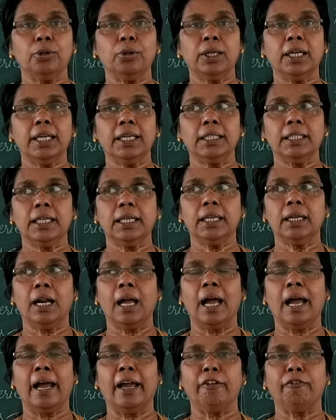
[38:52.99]
together
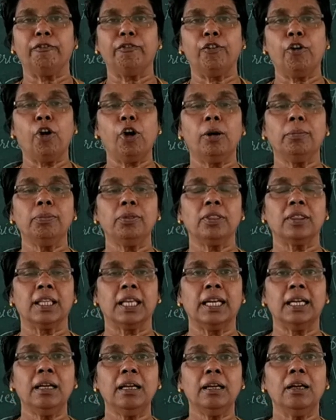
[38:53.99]
and form
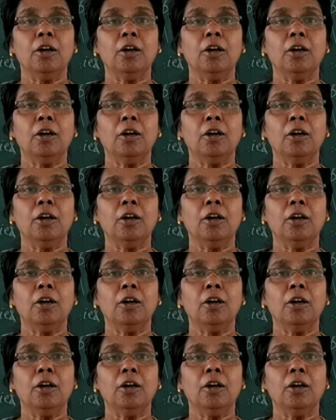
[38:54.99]
the